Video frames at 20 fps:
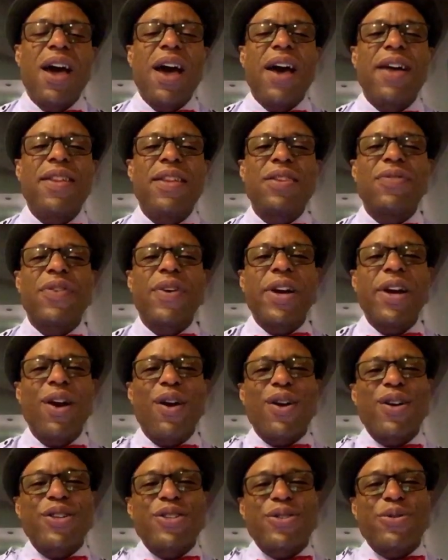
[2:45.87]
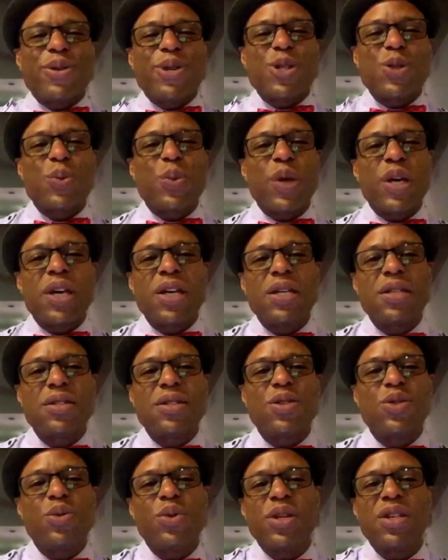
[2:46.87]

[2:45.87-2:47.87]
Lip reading: And that's very hard to explain to